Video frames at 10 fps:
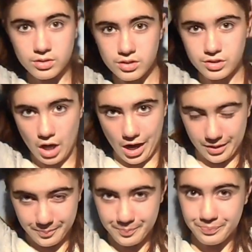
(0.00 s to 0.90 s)
So,
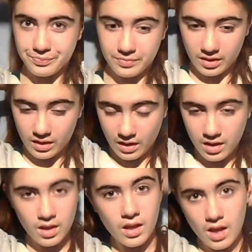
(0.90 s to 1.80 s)

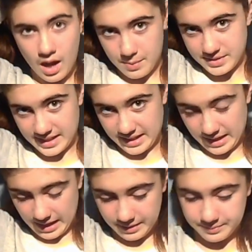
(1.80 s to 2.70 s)
I was
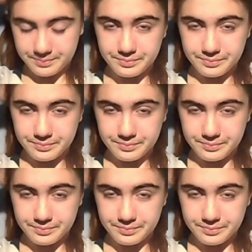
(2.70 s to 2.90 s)
thinking,